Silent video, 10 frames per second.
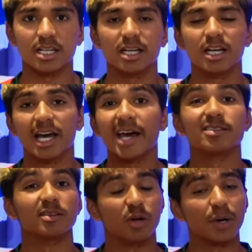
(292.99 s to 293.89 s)
And there's
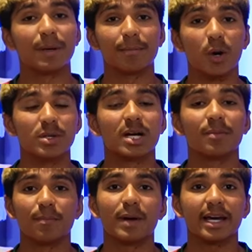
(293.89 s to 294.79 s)
a lot of big moments come
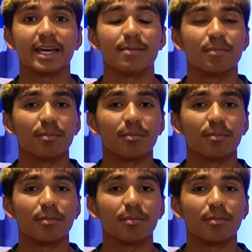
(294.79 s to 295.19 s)
the back end,